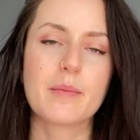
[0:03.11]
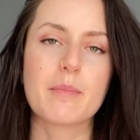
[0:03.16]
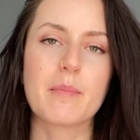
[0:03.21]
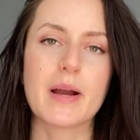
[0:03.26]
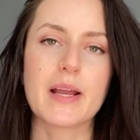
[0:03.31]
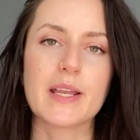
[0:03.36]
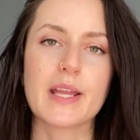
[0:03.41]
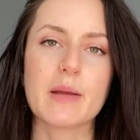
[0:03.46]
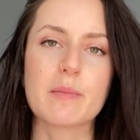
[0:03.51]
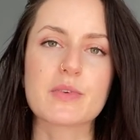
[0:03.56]

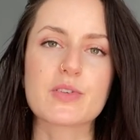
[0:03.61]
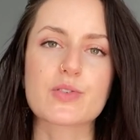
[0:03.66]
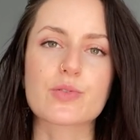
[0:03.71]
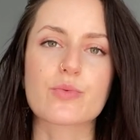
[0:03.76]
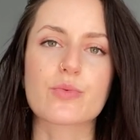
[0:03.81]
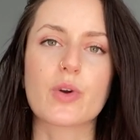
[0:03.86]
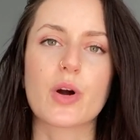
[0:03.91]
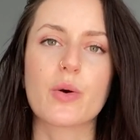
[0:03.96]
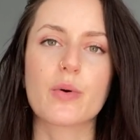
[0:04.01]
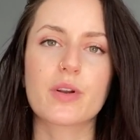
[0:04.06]
My name is
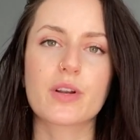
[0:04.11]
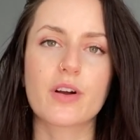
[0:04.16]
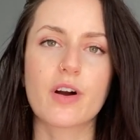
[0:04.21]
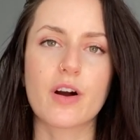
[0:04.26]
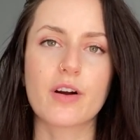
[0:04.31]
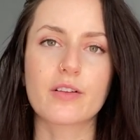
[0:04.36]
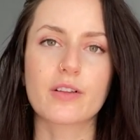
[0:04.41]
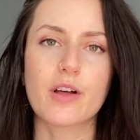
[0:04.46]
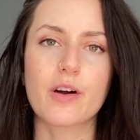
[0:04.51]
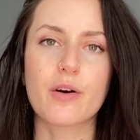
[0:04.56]
Rowan
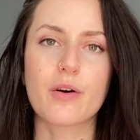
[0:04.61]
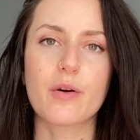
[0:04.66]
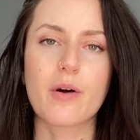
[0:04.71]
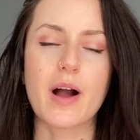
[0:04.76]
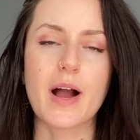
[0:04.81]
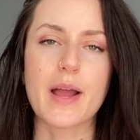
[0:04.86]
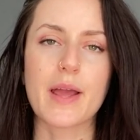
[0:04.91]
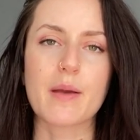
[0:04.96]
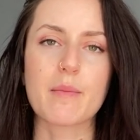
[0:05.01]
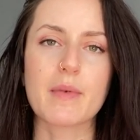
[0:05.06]
Garlow.
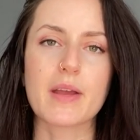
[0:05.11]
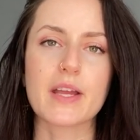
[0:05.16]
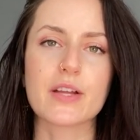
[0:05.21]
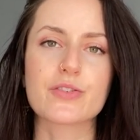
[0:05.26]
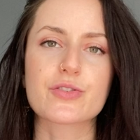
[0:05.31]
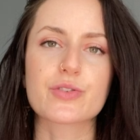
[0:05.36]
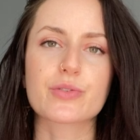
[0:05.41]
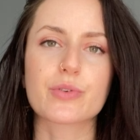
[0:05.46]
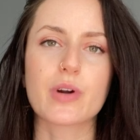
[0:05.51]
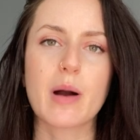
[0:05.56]
I am a
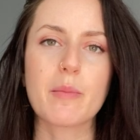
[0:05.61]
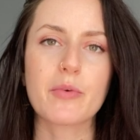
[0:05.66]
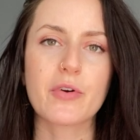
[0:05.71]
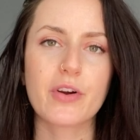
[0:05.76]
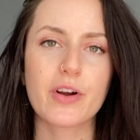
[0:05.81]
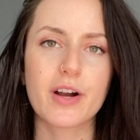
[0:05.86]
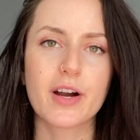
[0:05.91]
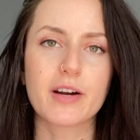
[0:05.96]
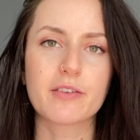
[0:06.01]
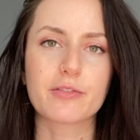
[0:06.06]
trauma
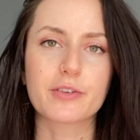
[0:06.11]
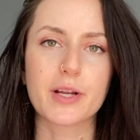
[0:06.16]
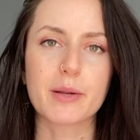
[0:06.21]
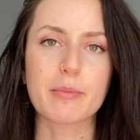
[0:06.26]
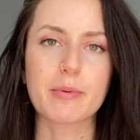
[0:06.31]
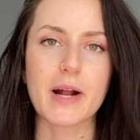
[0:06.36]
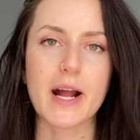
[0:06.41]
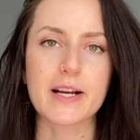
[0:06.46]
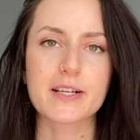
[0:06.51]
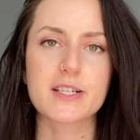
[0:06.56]
recovery
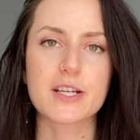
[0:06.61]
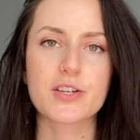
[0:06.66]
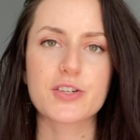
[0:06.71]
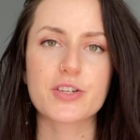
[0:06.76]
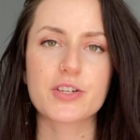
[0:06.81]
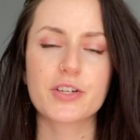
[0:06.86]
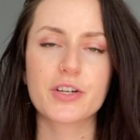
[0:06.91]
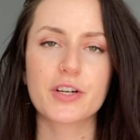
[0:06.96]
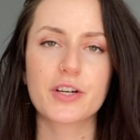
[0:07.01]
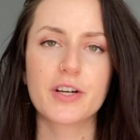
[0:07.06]

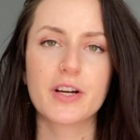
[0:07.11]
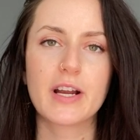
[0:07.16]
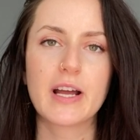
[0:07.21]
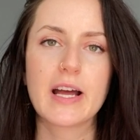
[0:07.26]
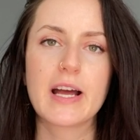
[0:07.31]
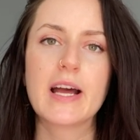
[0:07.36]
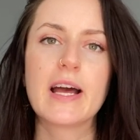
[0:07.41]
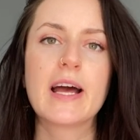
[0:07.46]
practitioner,